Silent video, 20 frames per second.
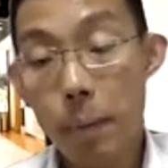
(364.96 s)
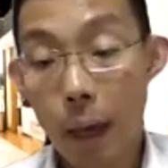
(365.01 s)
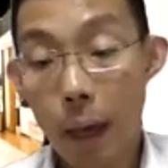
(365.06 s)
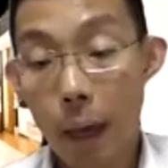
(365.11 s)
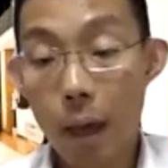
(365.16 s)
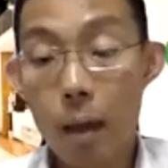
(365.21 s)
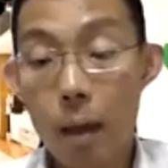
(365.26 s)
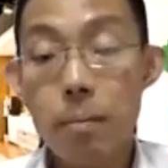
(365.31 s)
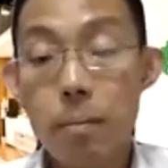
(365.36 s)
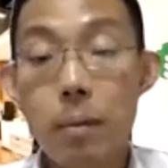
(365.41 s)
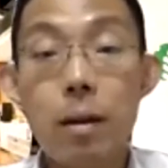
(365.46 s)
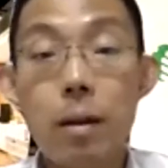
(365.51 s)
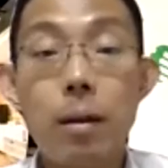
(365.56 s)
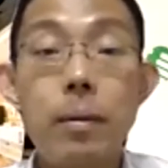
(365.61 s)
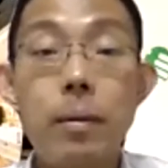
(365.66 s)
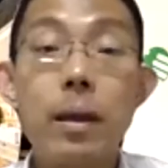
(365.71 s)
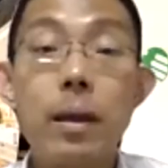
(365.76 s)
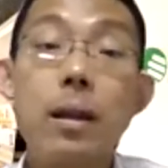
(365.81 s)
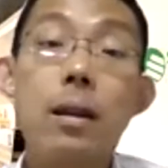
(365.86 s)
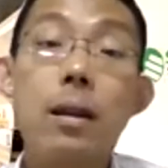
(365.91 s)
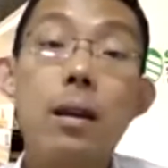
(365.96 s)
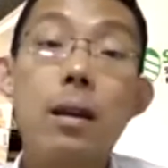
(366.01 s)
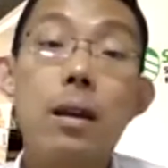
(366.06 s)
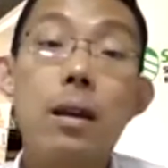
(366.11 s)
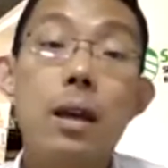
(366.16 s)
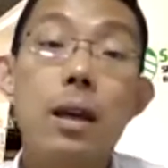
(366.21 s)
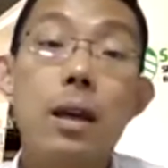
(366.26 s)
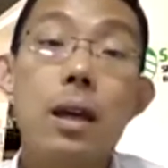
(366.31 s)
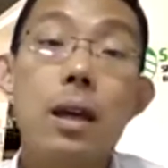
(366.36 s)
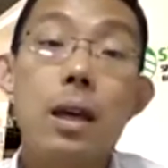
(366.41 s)
pain? But I mean,
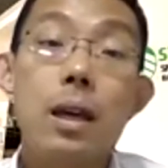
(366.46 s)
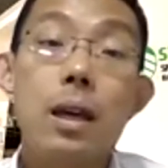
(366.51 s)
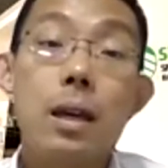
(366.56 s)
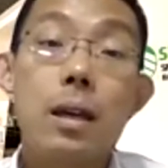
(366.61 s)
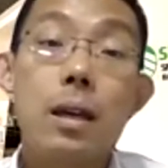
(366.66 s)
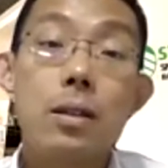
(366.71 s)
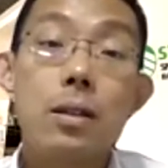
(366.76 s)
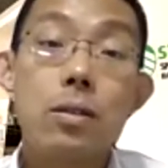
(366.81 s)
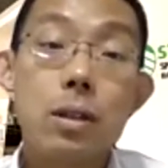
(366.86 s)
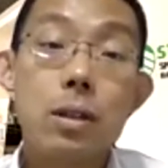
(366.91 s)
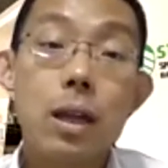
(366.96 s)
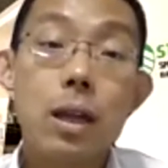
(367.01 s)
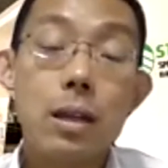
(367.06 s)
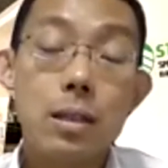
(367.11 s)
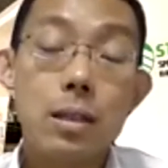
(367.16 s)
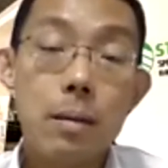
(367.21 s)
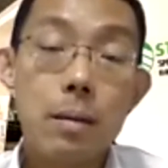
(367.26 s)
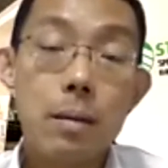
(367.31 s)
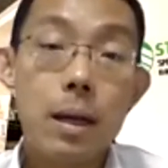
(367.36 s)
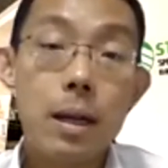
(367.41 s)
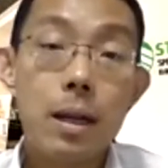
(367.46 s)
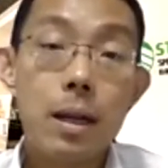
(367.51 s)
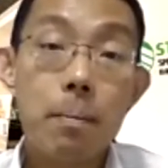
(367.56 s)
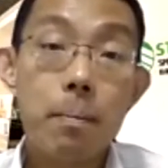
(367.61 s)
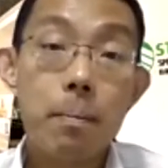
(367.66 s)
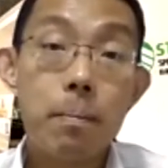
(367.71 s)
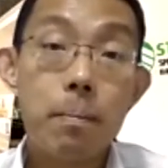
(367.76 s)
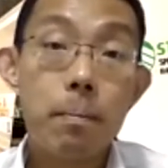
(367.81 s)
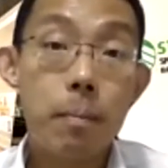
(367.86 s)
so there are some other